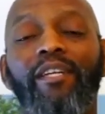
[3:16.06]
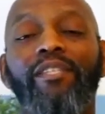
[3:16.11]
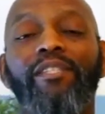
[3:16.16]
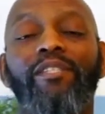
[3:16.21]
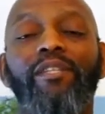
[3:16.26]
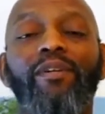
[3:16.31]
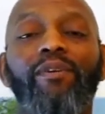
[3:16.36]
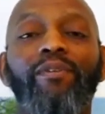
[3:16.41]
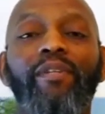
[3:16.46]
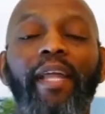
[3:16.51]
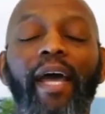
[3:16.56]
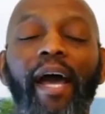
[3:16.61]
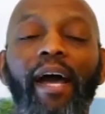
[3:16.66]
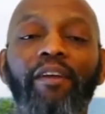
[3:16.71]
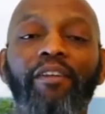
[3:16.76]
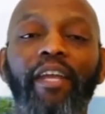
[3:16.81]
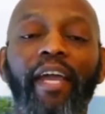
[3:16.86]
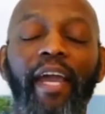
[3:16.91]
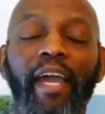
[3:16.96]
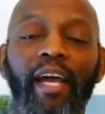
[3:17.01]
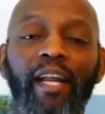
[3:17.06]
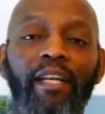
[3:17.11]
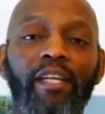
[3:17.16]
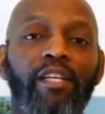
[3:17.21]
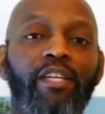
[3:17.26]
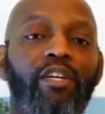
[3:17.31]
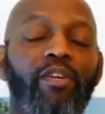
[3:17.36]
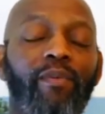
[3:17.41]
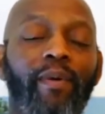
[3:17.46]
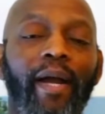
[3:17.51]
So now your
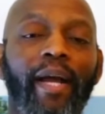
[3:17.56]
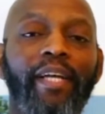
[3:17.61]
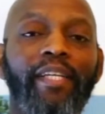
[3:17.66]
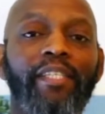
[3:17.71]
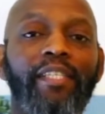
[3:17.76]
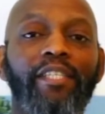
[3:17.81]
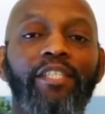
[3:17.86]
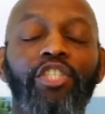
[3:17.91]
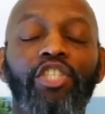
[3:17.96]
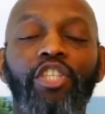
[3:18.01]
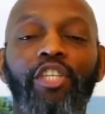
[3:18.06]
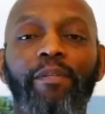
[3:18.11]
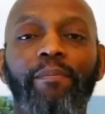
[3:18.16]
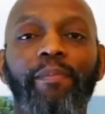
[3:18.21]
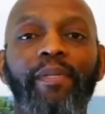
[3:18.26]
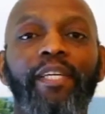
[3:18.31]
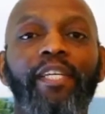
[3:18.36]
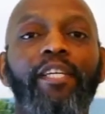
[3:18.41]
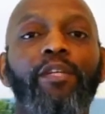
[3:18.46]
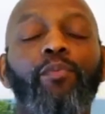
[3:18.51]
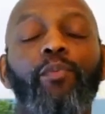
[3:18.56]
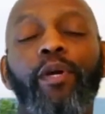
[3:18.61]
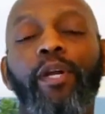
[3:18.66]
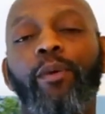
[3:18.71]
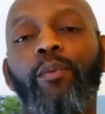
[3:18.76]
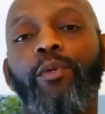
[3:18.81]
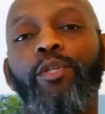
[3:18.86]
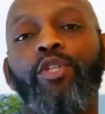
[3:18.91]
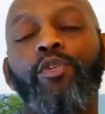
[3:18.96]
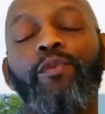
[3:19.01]
analytic horizon should be
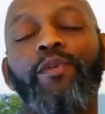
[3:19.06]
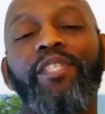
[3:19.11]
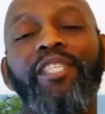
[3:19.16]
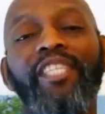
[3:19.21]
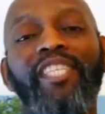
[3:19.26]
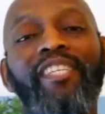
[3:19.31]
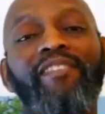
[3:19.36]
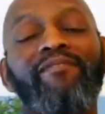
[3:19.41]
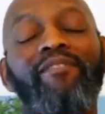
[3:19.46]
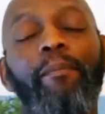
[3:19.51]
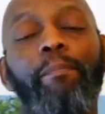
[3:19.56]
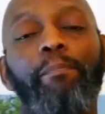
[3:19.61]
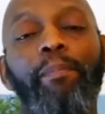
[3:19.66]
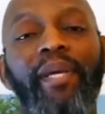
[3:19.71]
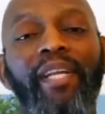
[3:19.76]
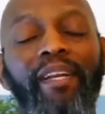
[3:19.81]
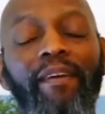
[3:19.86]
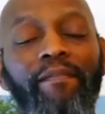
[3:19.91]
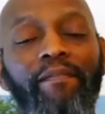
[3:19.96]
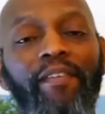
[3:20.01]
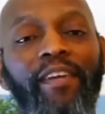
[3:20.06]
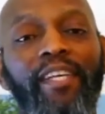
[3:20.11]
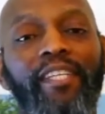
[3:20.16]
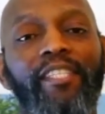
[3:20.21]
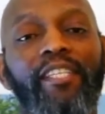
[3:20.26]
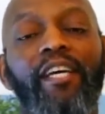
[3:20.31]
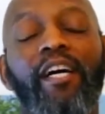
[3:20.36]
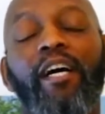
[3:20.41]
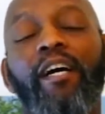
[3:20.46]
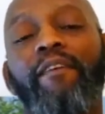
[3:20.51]
when will you receive the
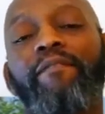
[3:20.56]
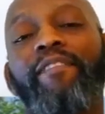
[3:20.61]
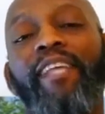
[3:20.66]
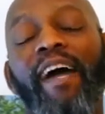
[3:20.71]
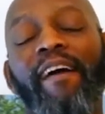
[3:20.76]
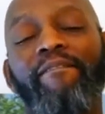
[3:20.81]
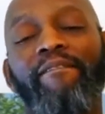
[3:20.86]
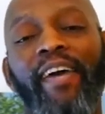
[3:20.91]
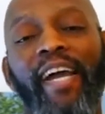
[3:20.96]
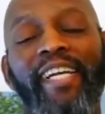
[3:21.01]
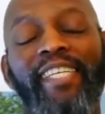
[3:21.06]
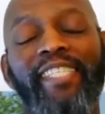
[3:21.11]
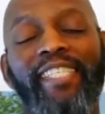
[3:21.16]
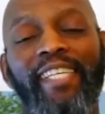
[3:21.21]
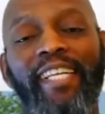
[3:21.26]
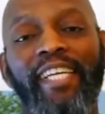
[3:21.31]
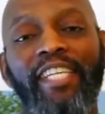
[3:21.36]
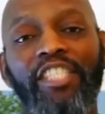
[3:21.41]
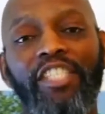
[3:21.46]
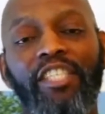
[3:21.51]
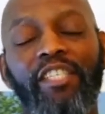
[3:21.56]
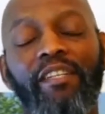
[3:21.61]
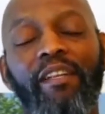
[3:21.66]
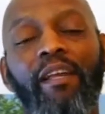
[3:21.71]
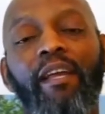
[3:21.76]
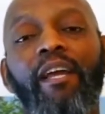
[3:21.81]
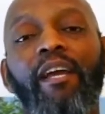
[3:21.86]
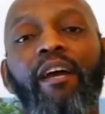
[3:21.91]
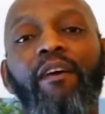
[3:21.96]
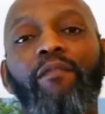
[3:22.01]
benefits of that vaccination
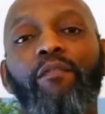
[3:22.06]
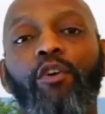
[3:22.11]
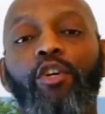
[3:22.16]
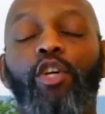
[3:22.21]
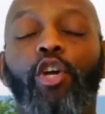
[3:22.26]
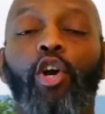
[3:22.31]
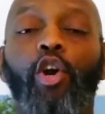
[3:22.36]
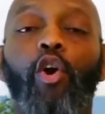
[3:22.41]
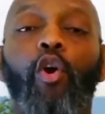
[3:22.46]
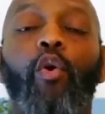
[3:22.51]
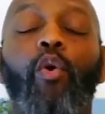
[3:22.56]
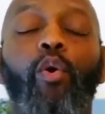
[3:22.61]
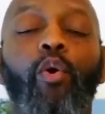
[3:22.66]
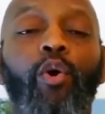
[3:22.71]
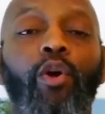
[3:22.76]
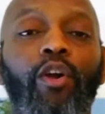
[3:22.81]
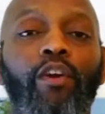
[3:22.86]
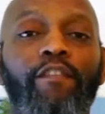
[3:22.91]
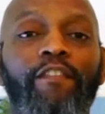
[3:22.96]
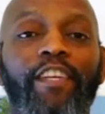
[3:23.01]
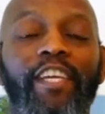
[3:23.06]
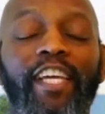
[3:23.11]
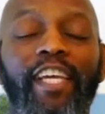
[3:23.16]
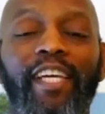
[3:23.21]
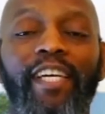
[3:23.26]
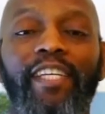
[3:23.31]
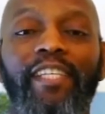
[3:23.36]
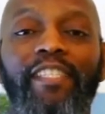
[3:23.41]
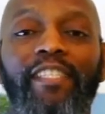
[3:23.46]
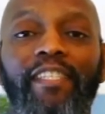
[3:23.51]
for your cohort of
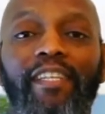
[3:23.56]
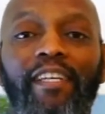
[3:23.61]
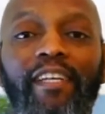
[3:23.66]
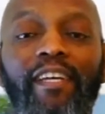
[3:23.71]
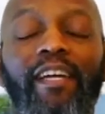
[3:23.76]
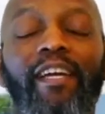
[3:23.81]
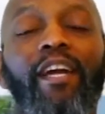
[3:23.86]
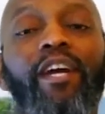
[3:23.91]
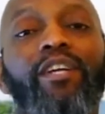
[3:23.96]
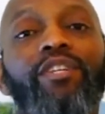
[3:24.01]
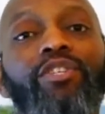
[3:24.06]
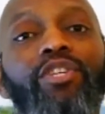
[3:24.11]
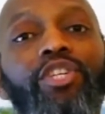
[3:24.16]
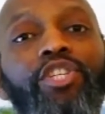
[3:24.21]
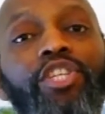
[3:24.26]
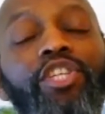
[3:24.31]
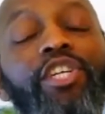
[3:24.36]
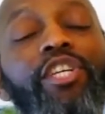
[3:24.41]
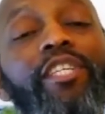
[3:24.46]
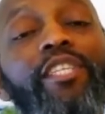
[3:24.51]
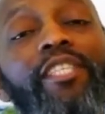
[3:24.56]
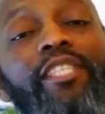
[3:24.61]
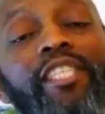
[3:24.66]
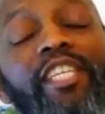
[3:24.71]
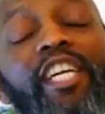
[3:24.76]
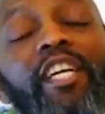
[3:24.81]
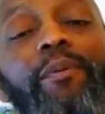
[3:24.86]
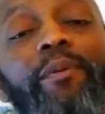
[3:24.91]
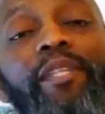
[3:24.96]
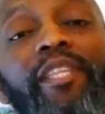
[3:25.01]
kids. You should
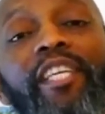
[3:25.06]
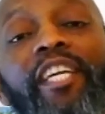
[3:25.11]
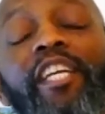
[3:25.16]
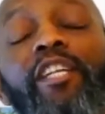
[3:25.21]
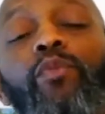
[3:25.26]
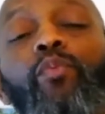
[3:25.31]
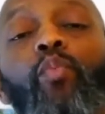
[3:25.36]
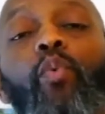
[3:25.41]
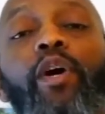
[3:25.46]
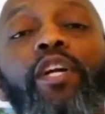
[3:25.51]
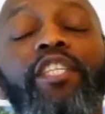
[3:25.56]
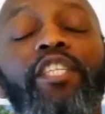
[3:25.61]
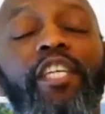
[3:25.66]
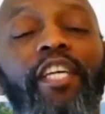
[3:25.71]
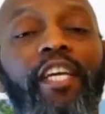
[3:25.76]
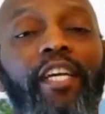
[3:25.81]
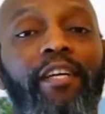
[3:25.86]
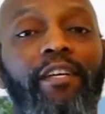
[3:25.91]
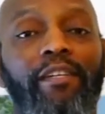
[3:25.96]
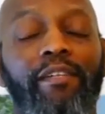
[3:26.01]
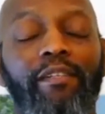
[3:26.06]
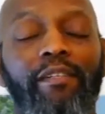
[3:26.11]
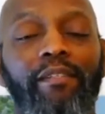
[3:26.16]
see it within 1 year.